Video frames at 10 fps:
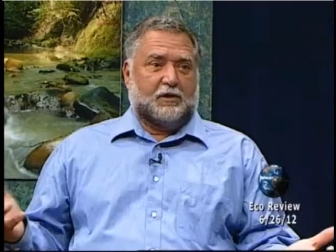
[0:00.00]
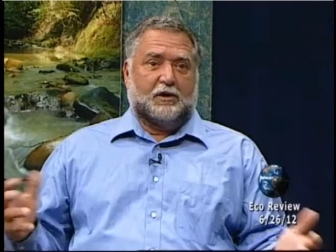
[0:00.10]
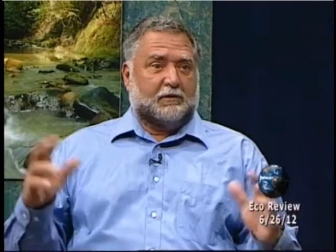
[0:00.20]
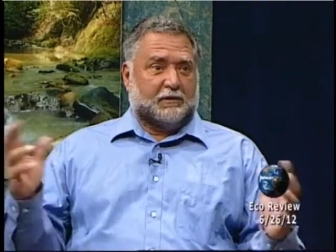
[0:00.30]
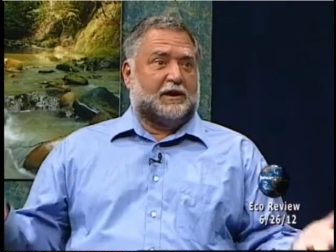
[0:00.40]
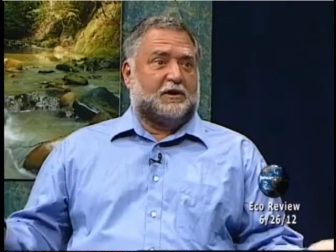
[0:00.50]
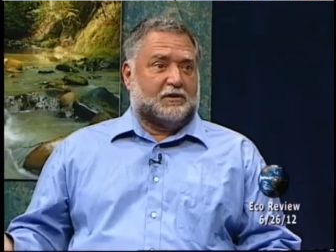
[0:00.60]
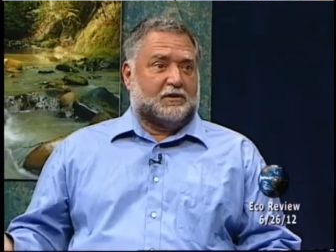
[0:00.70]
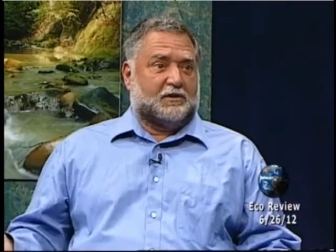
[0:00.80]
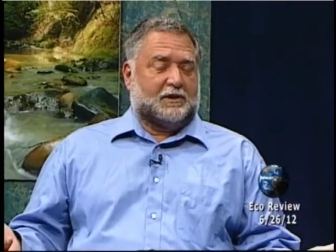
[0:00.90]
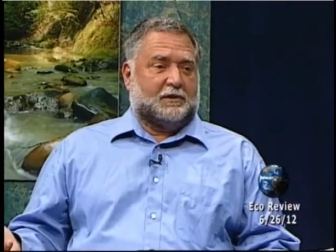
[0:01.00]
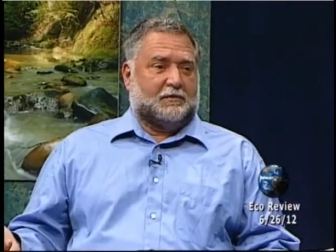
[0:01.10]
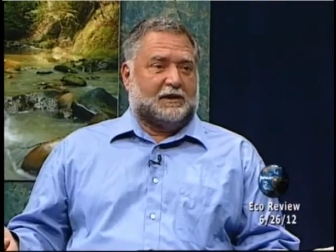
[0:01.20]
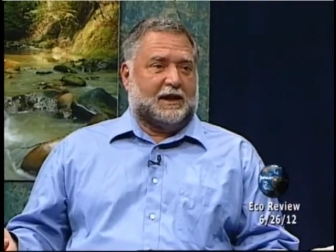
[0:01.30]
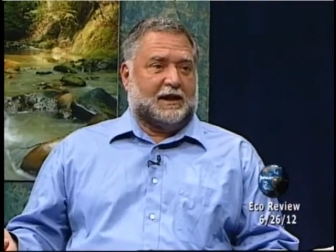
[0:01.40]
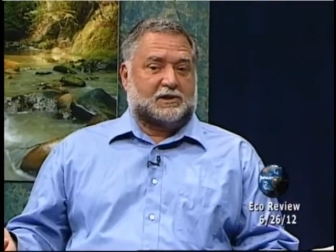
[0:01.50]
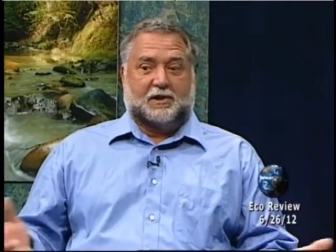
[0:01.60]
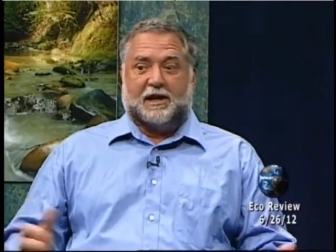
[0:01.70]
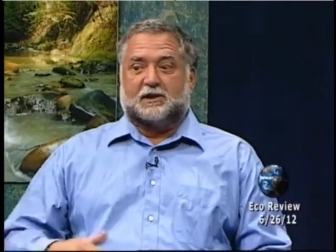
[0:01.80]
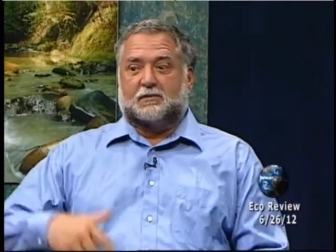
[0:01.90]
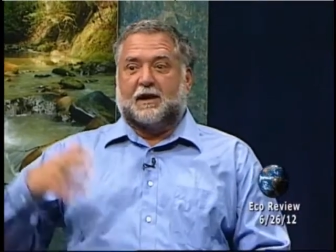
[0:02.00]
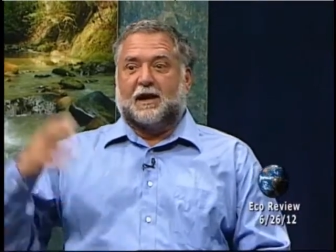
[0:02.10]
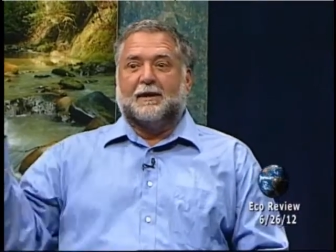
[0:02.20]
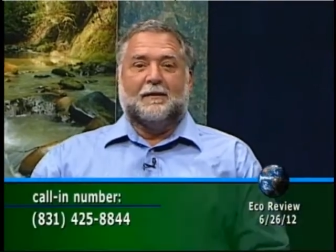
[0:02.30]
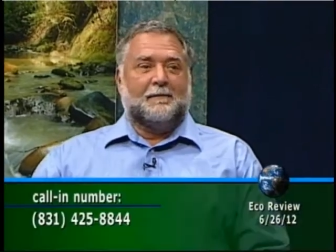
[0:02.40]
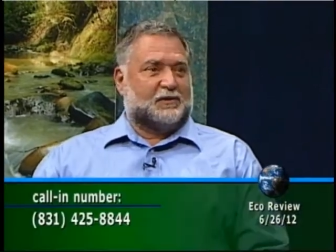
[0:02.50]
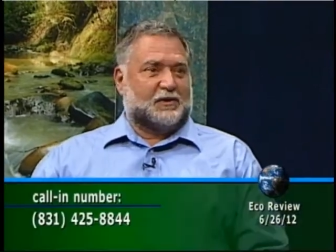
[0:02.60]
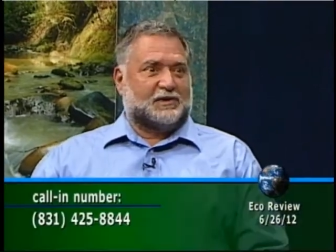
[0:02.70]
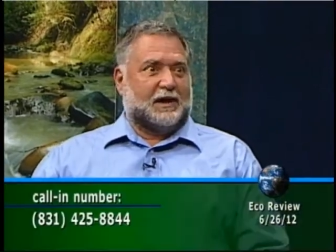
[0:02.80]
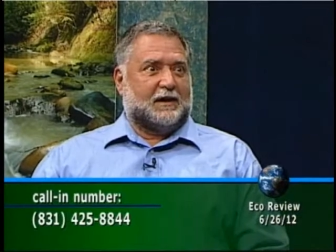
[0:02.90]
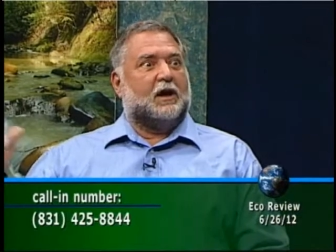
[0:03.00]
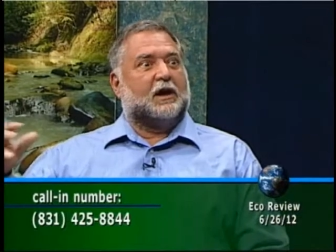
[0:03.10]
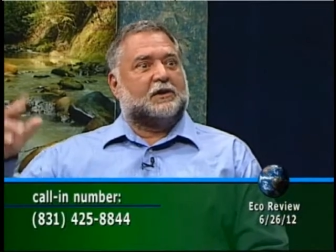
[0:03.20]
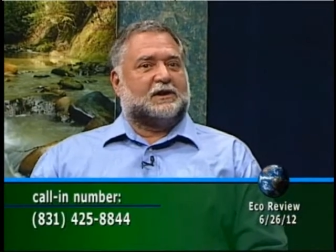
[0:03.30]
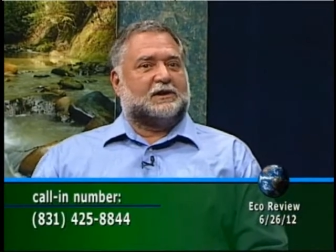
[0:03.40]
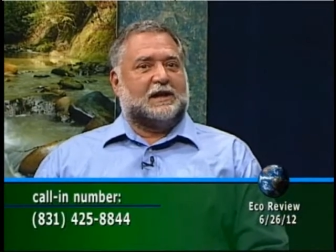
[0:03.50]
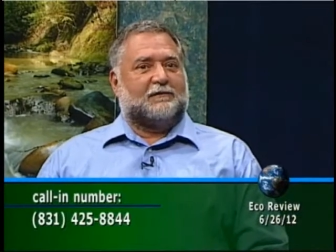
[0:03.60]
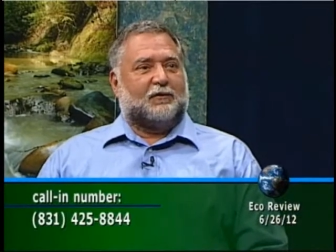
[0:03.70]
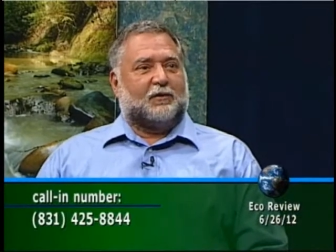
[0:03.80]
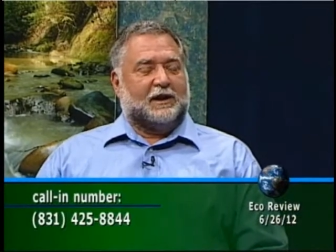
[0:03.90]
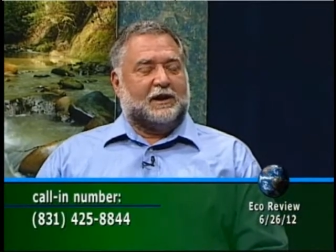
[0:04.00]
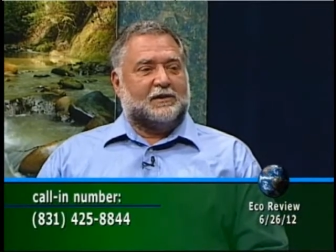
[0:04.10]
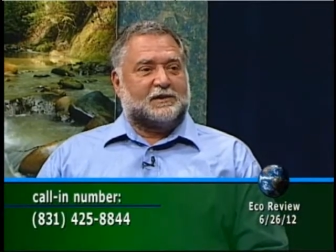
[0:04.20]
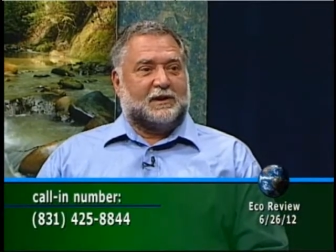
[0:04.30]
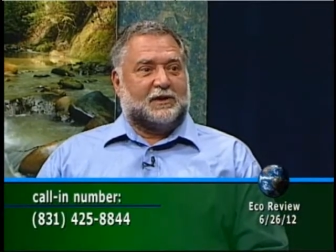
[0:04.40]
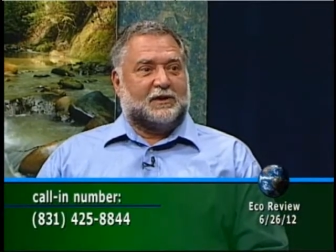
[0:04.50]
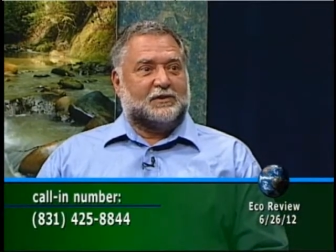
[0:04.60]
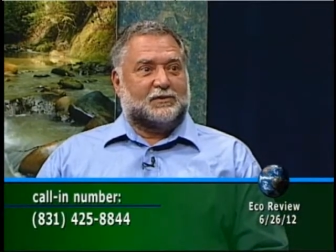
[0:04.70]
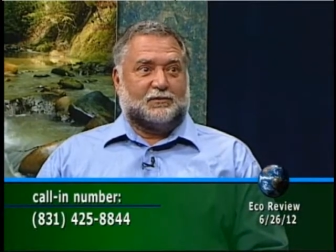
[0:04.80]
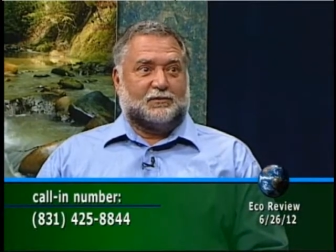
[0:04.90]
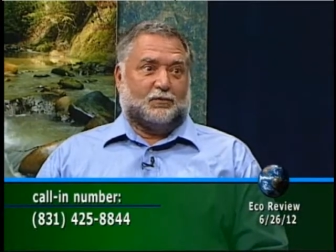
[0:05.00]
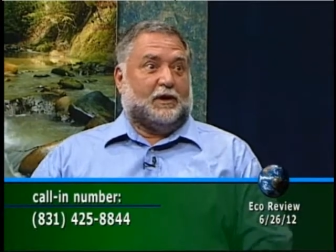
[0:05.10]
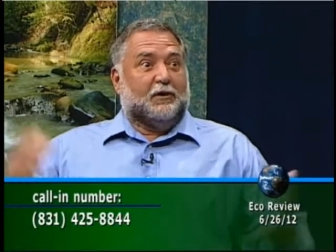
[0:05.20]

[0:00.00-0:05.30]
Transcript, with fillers: No one really knows how to do it yet. So that's why they're saying, well, it's going to take four years because we